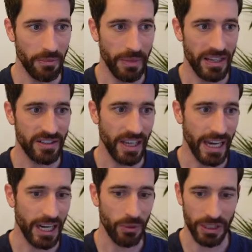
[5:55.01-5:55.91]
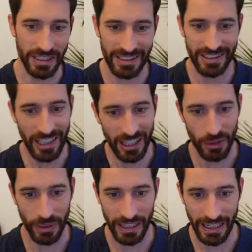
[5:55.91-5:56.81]
makes the air want to stick
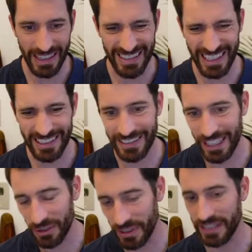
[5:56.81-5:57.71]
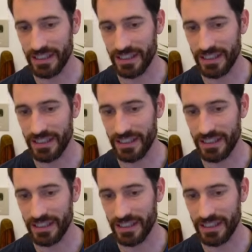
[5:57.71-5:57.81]
to it, and this accelerates.